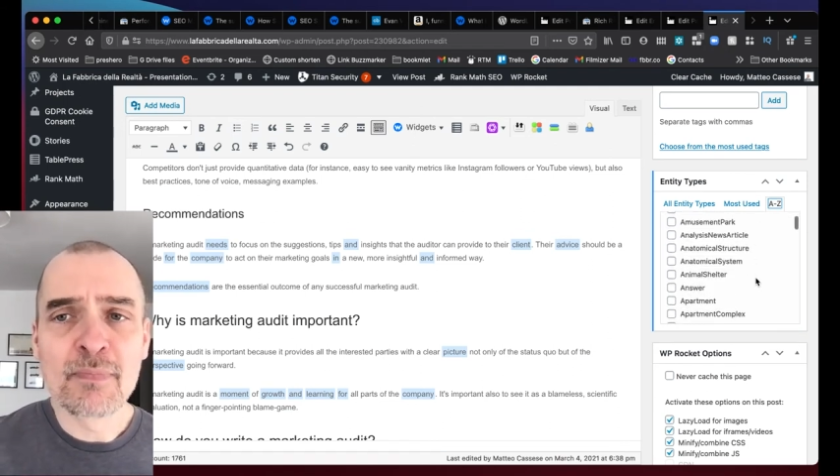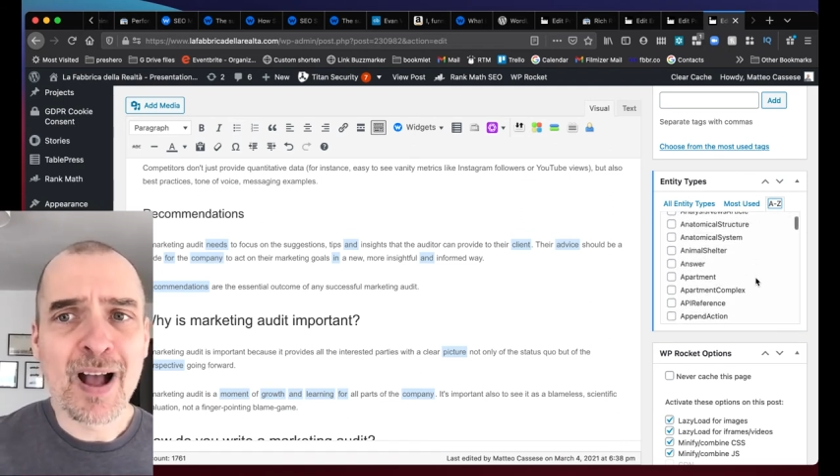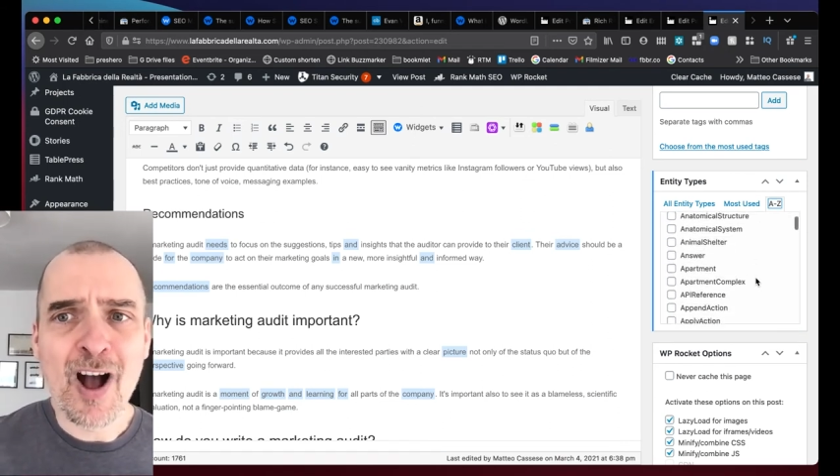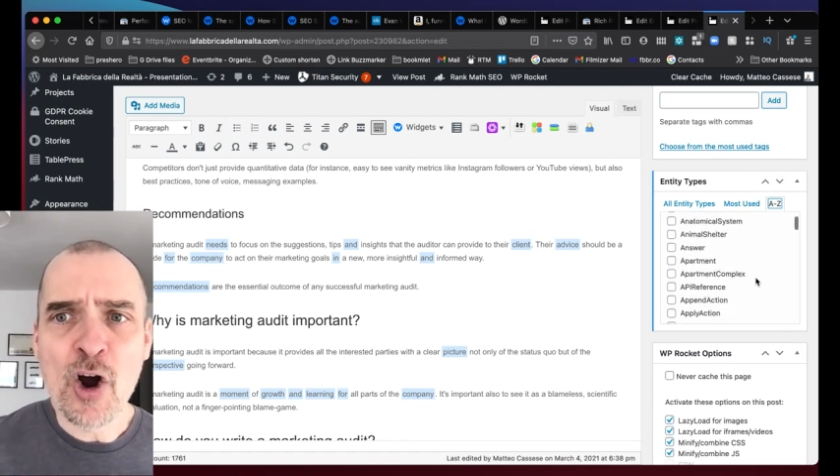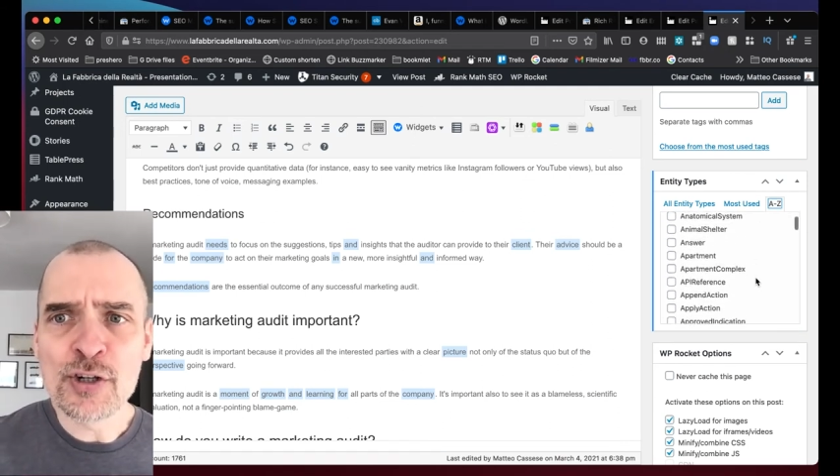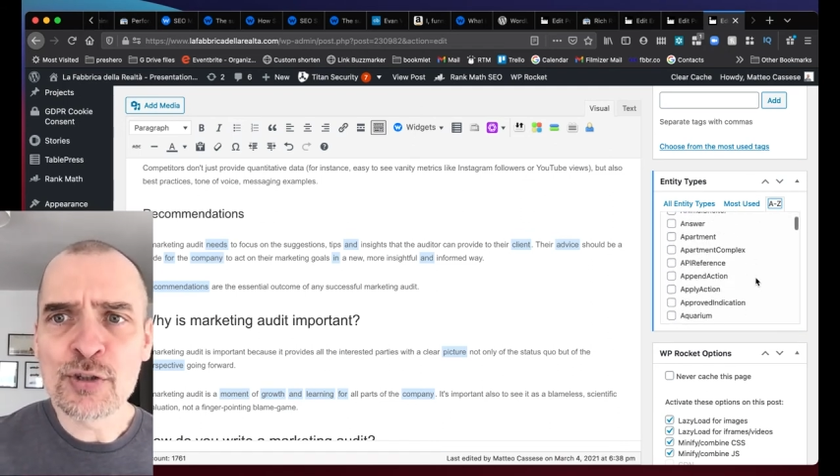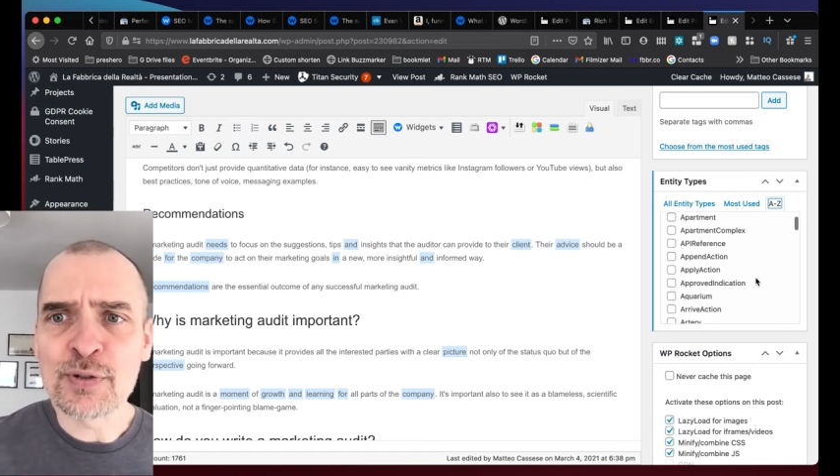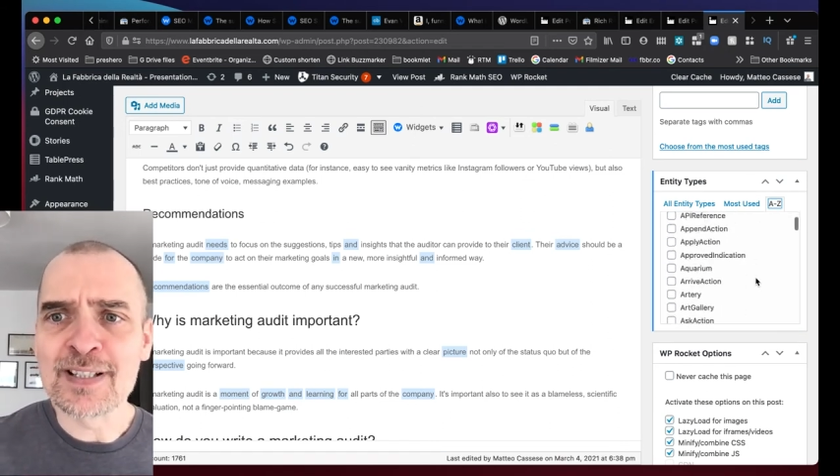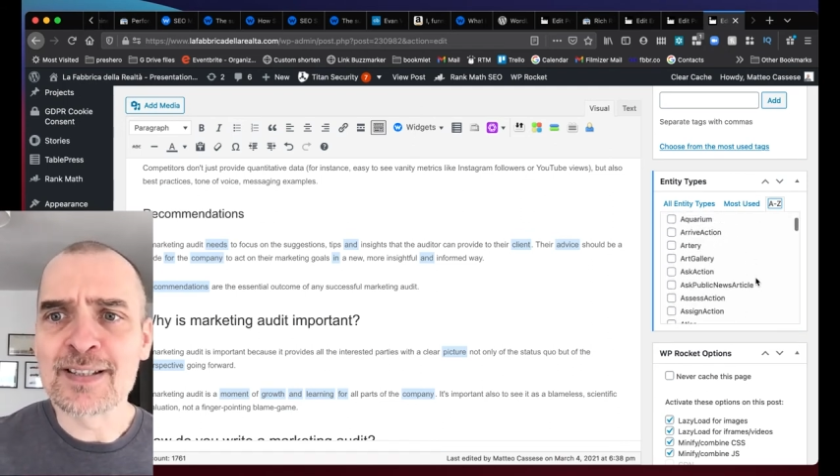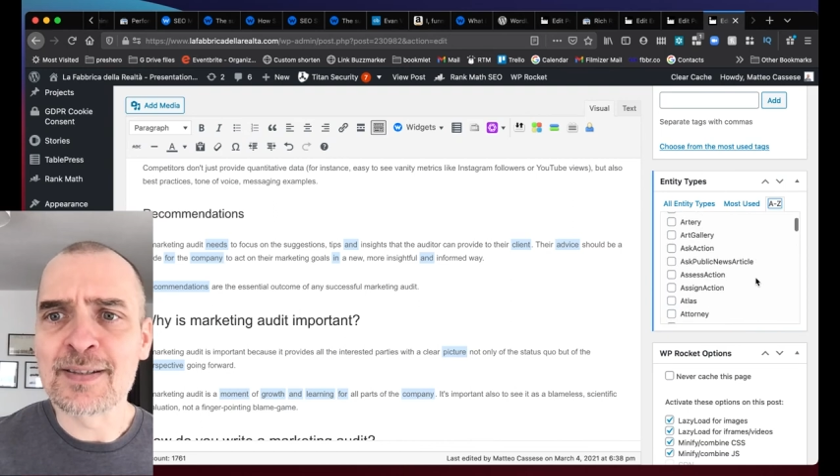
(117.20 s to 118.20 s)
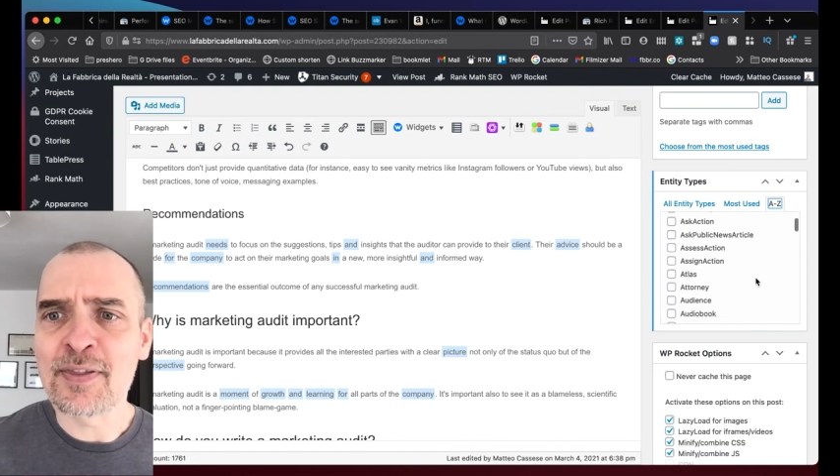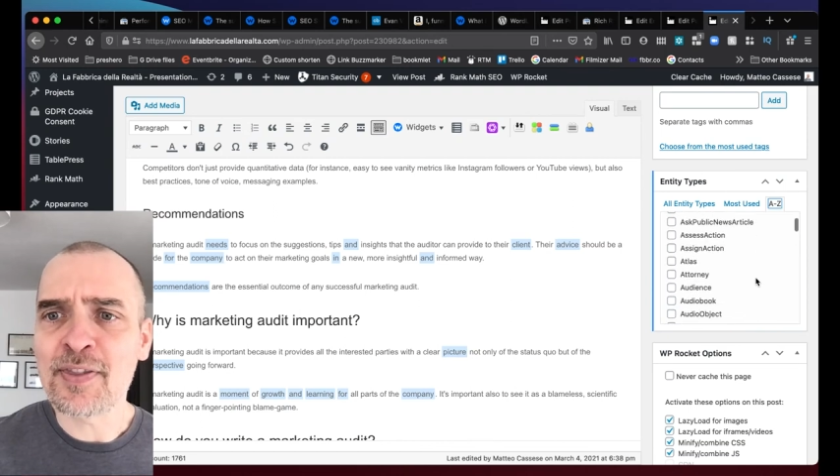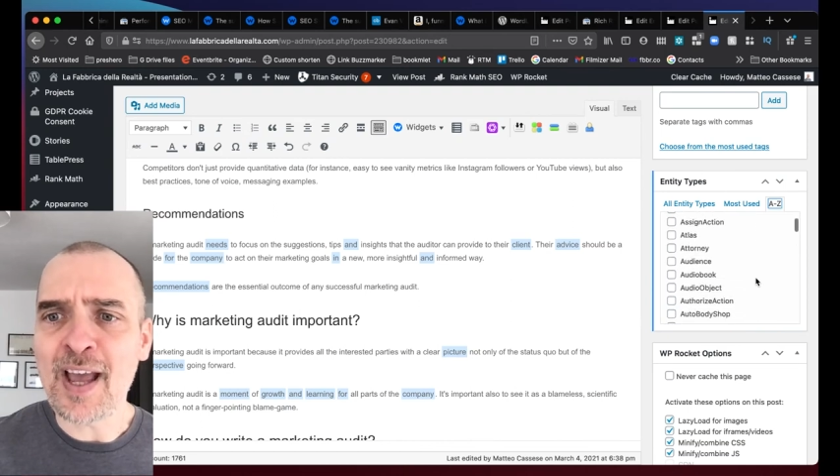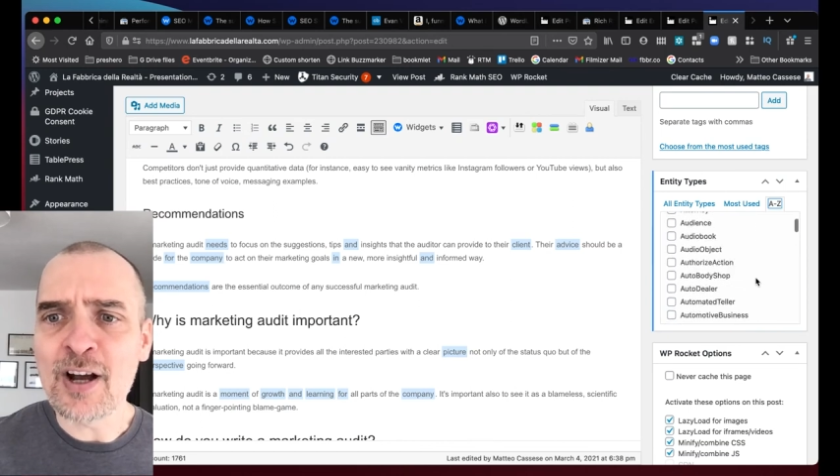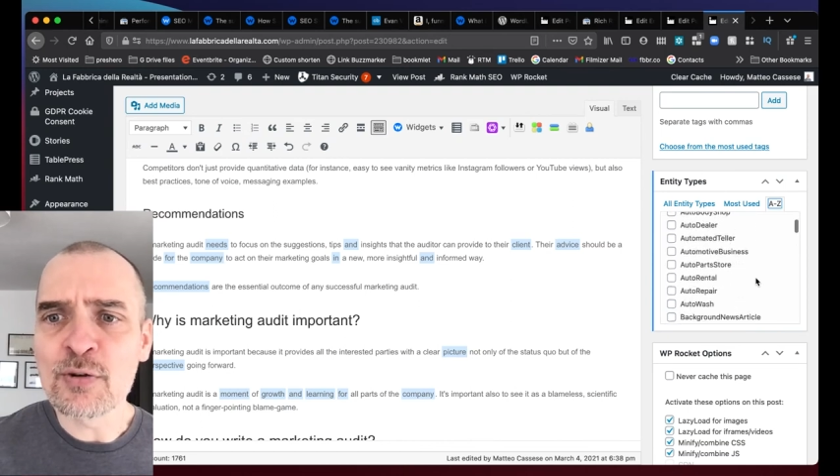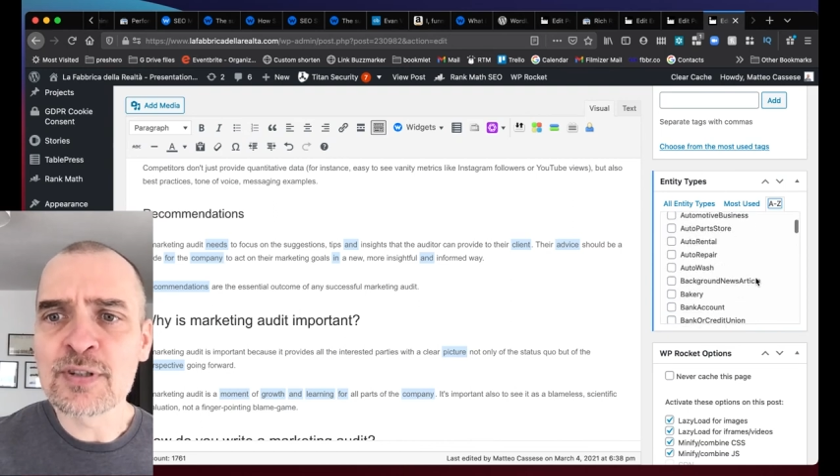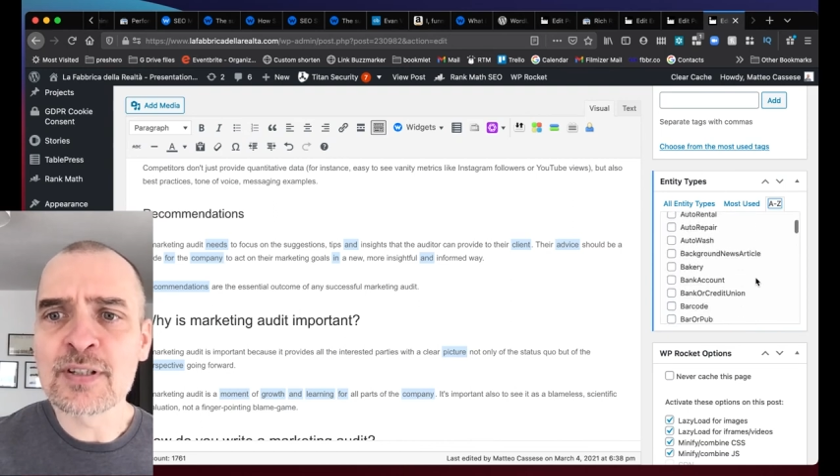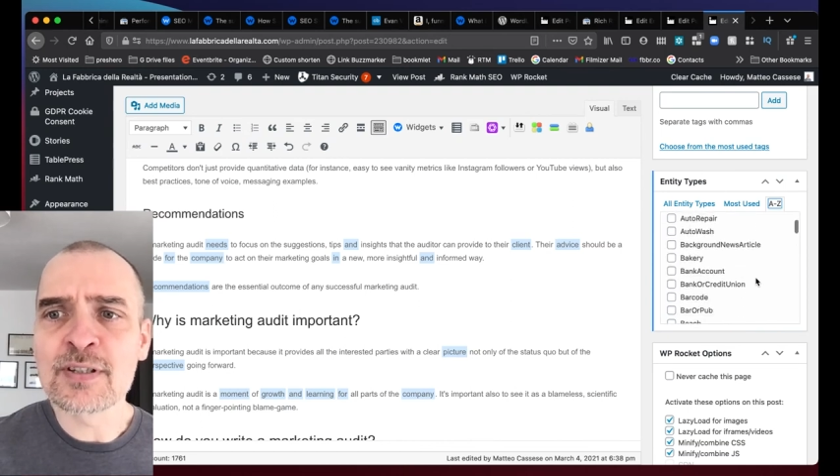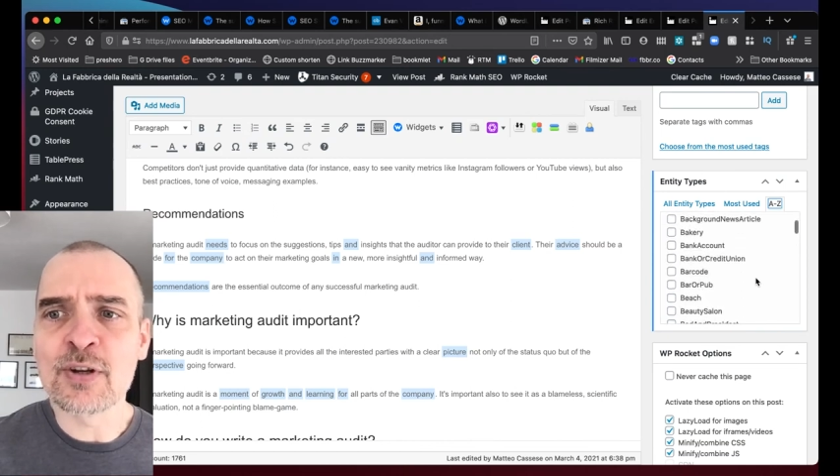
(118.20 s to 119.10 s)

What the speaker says: hundreds and thousands